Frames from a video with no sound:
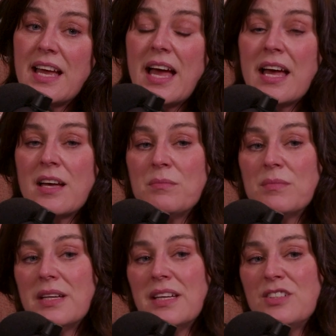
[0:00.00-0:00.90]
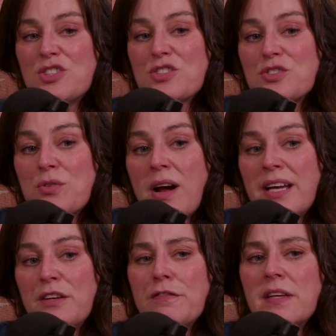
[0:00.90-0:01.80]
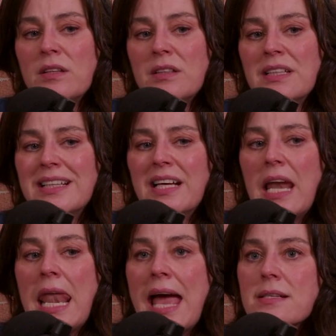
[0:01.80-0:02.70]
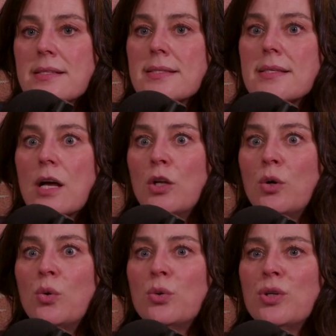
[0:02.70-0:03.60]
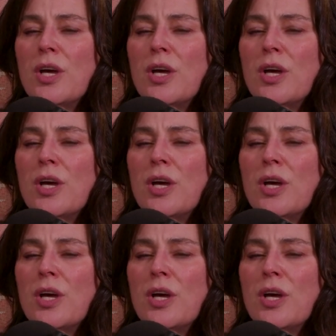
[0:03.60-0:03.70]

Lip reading: And just try and feel less alone,